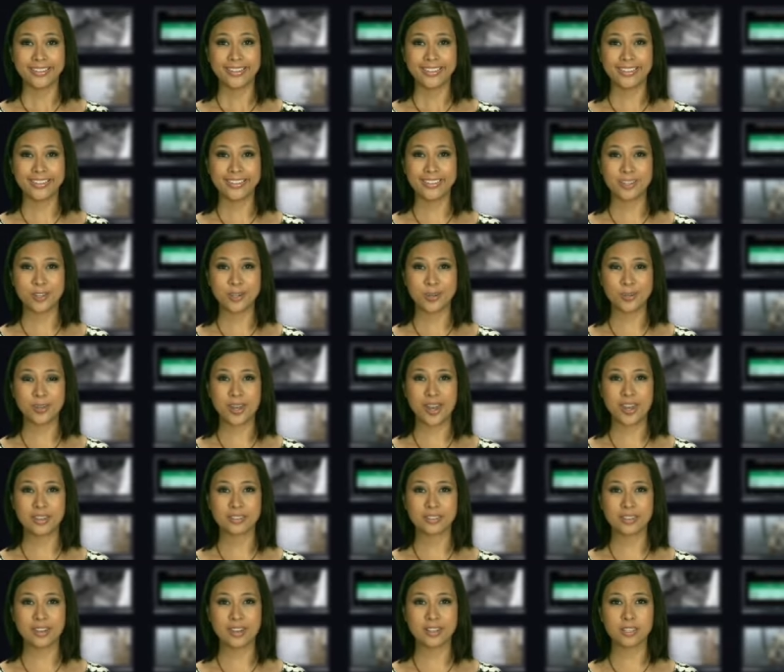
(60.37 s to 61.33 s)
Since
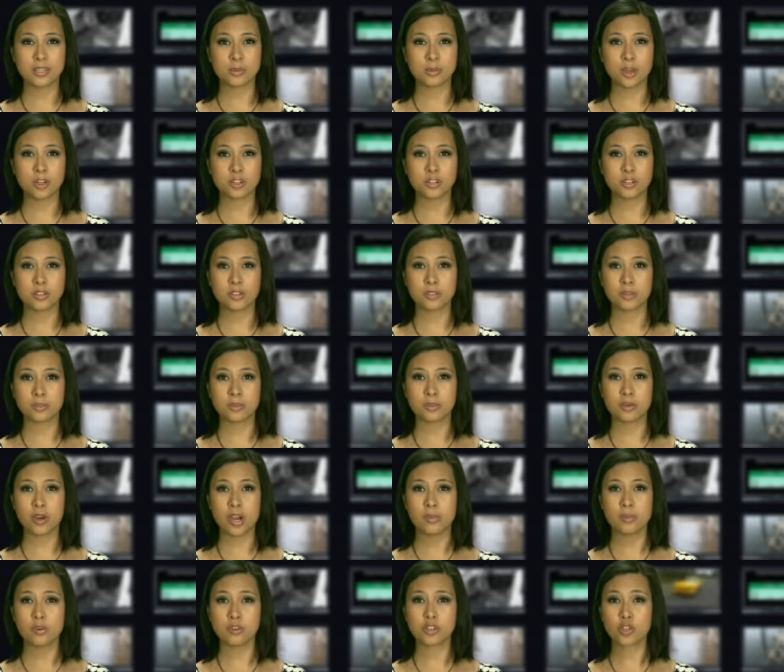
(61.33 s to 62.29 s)
2008, Smart Trend
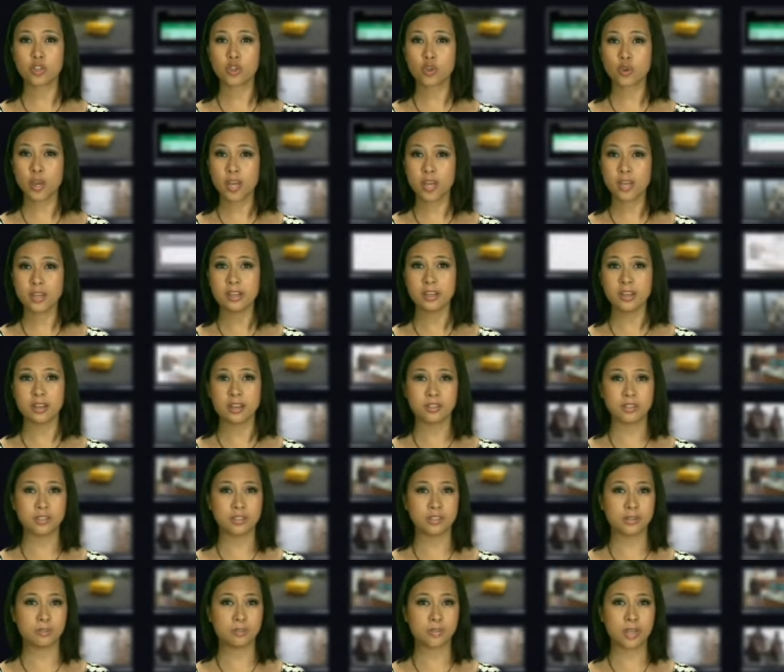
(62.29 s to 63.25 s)
subscribers trading
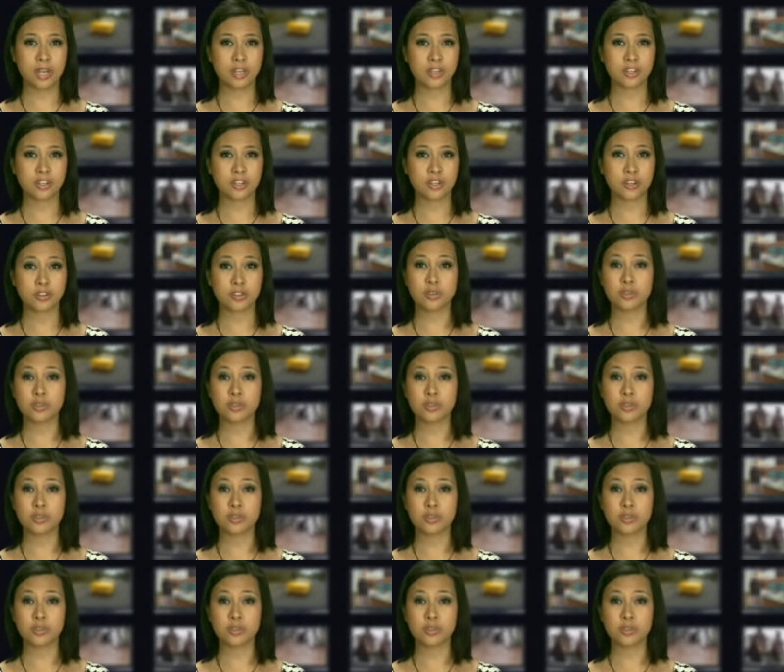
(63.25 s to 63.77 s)
Huntington Bank shares